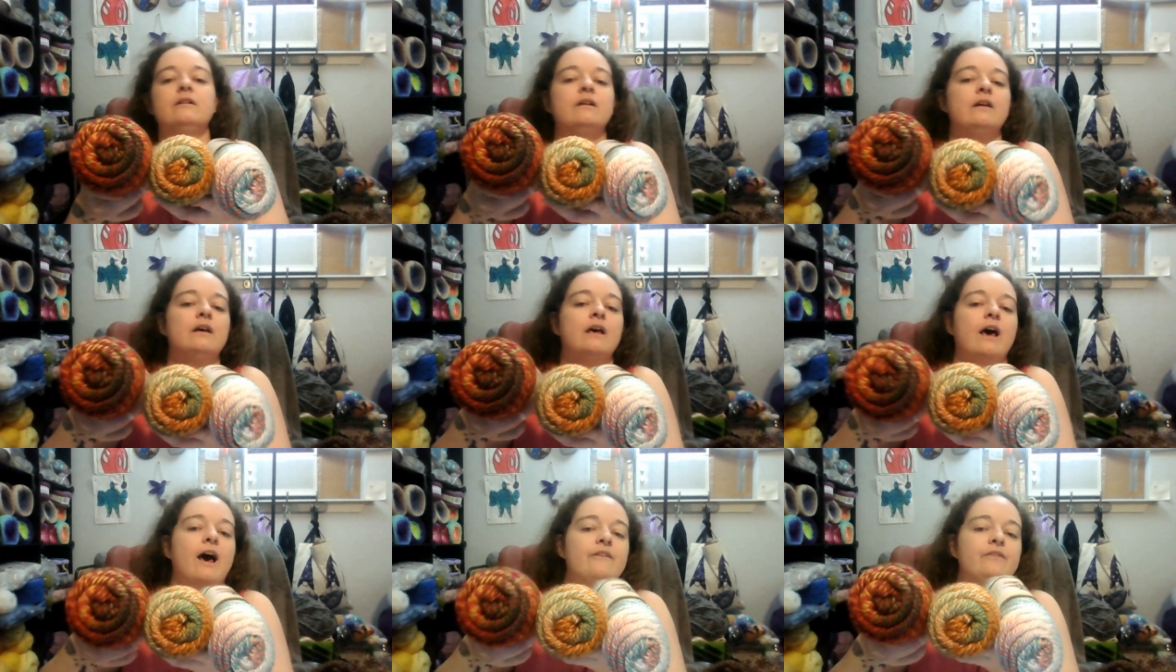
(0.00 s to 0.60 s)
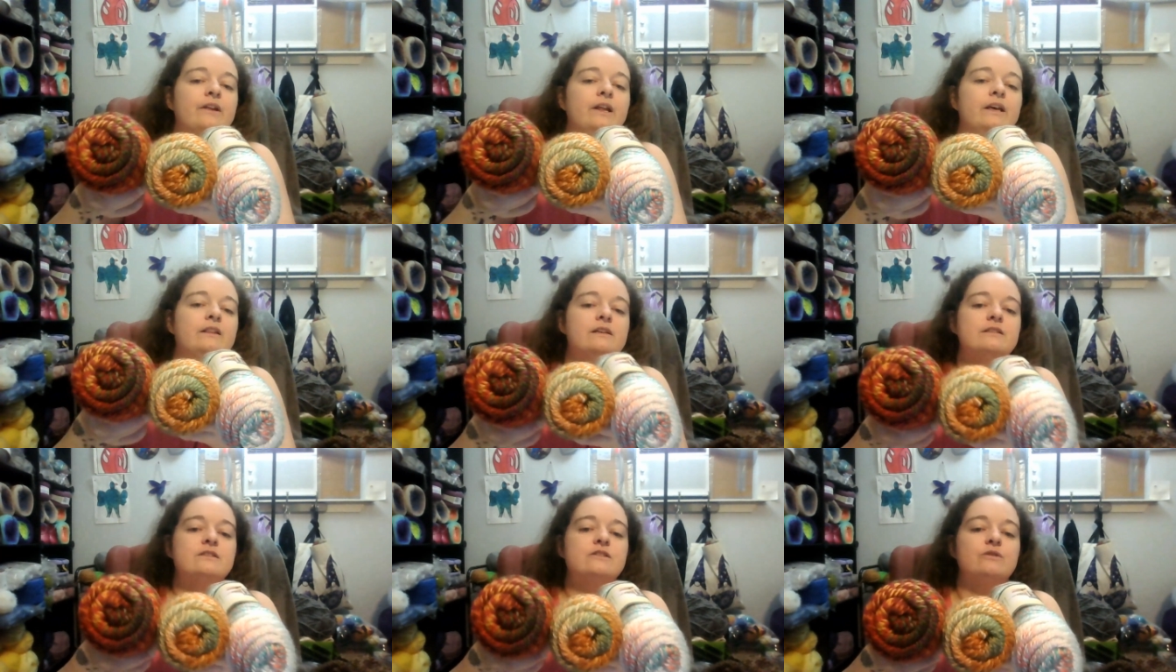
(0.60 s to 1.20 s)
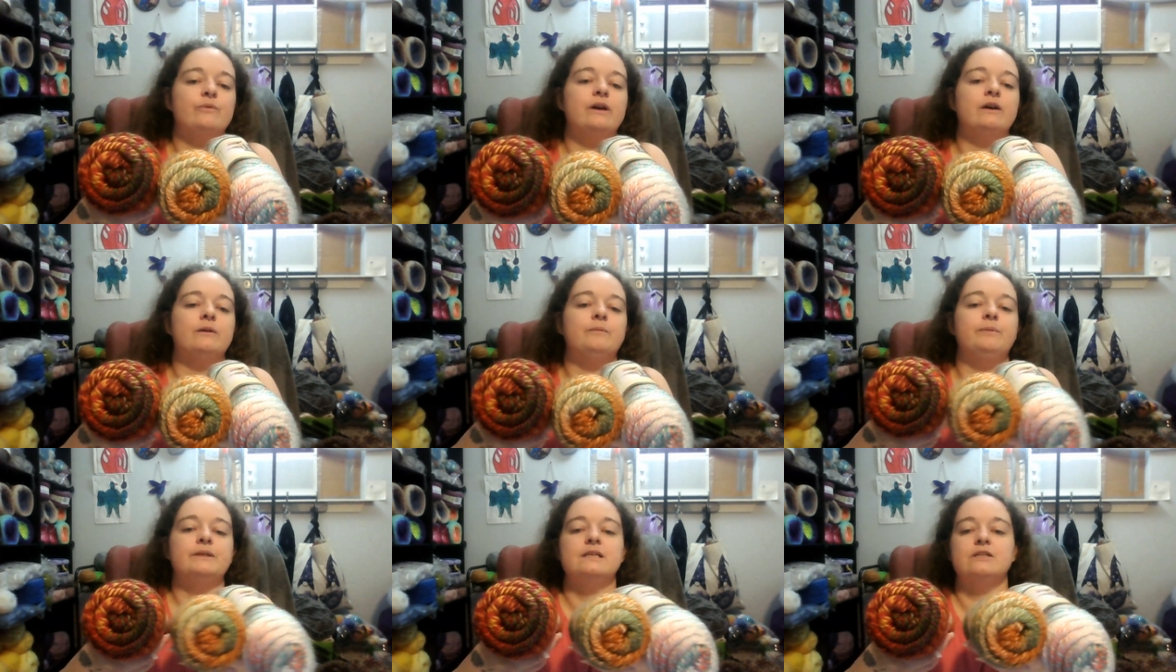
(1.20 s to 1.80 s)
I feel like these three could
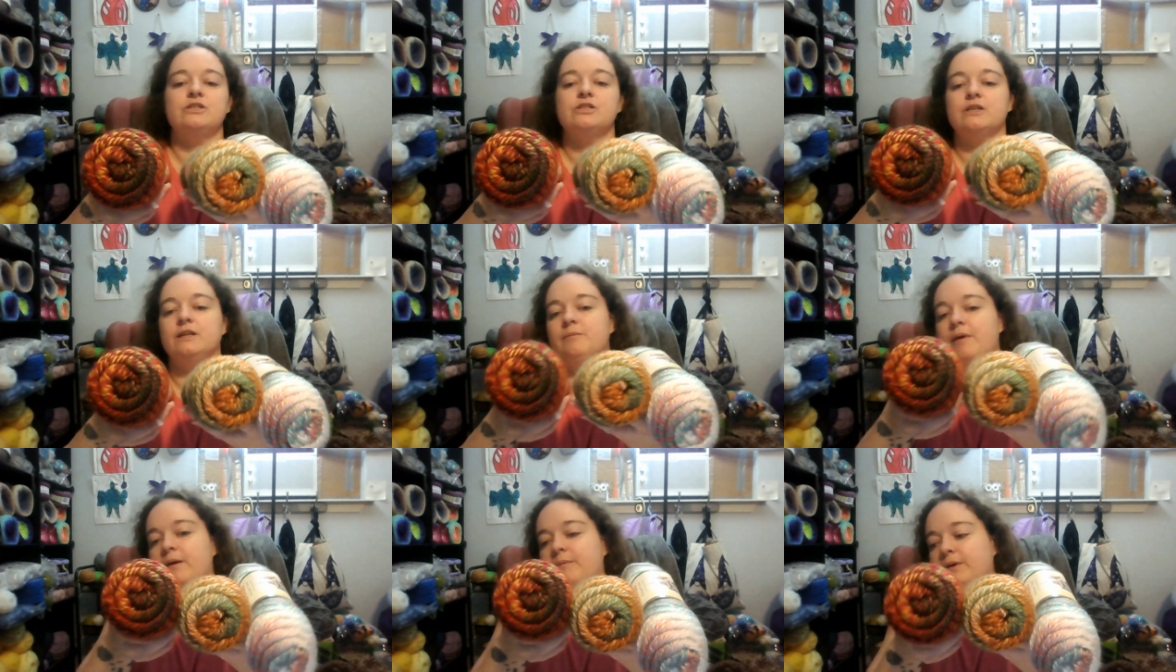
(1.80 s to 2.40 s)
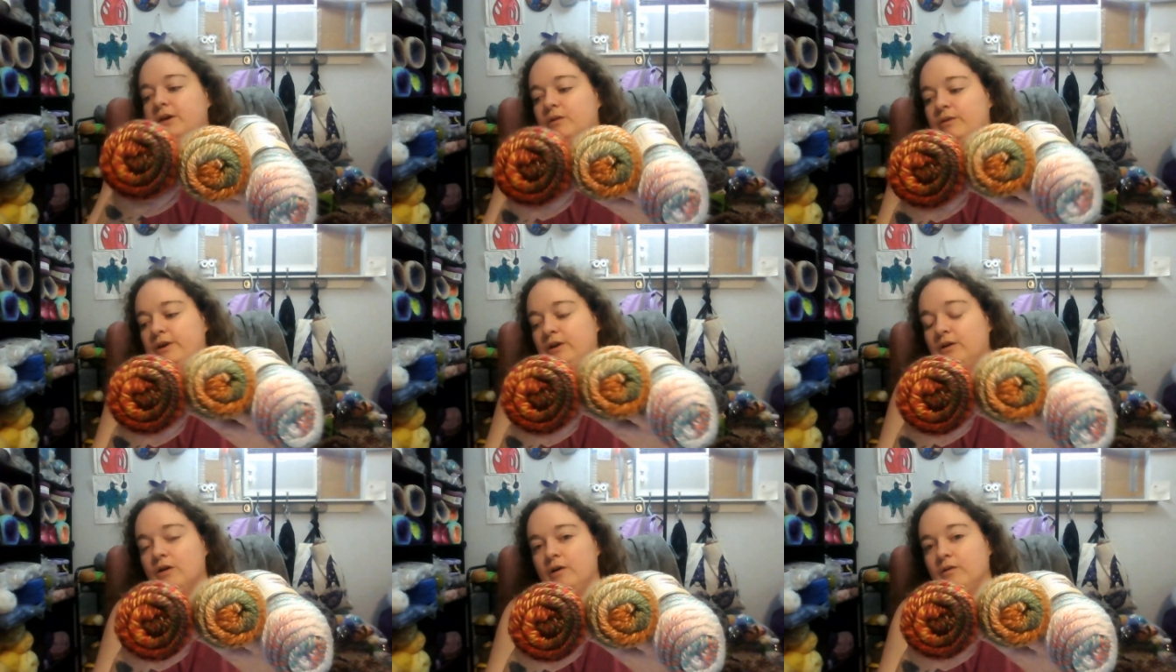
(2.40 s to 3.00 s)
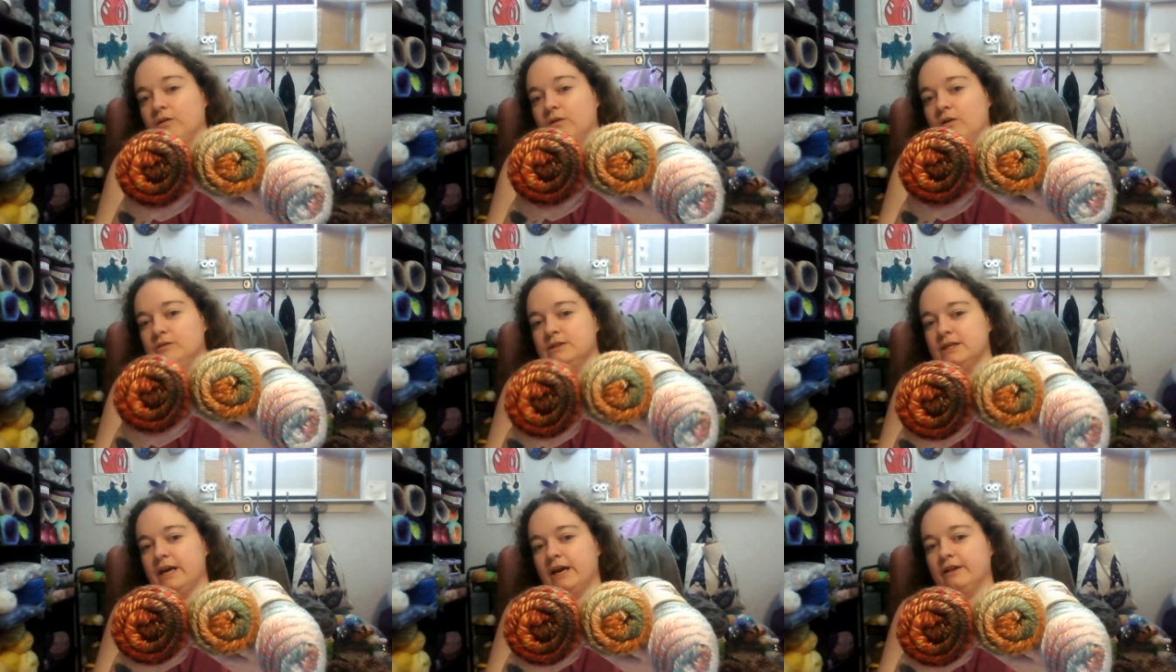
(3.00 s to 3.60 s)
potentially maybe go
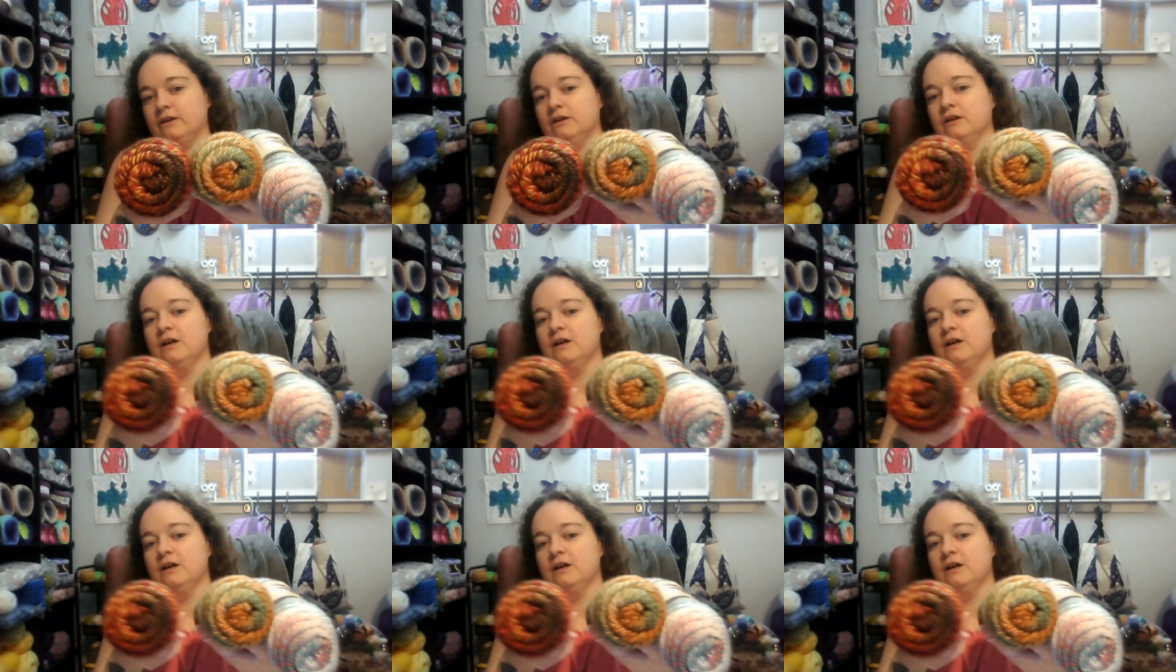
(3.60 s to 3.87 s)
together.